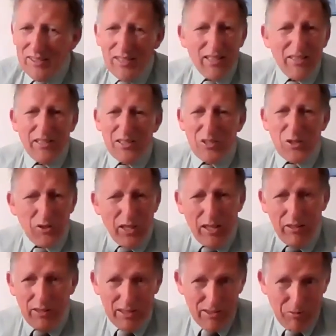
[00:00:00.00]
and they
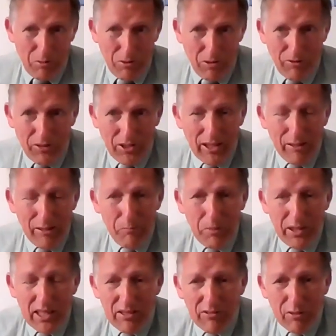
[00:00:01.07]
train as it were for the
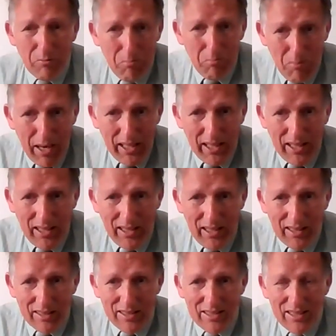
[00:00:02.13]
Olympics for many
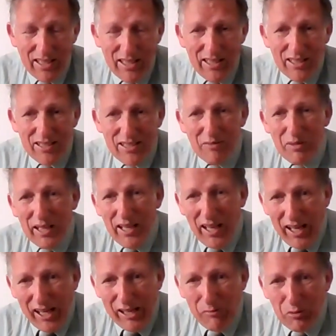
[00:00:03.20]
years to be
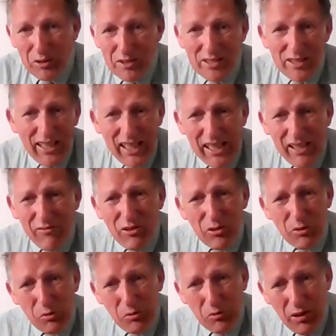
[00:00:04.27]
able to even
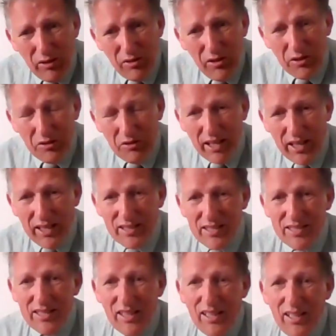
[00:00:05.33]
run the
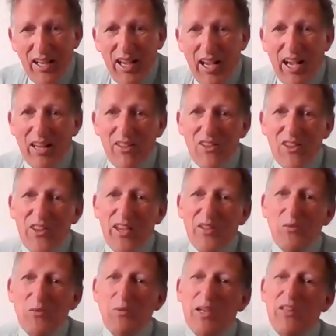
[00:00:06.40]
race. And
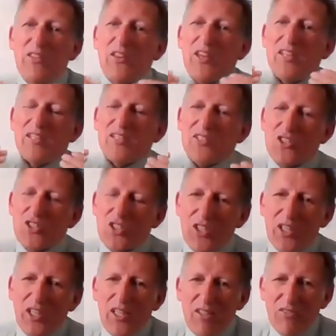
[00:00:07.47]
then when
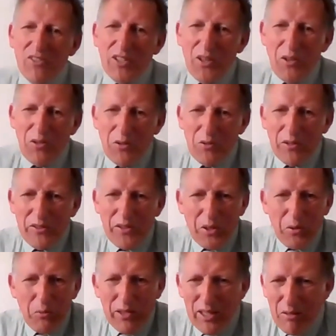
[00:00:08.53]
they achieve the goal and they
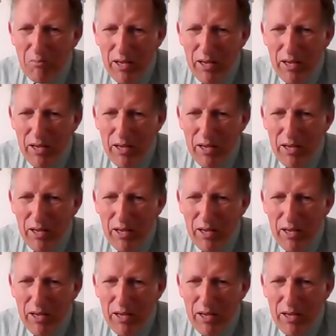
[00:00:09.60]
win a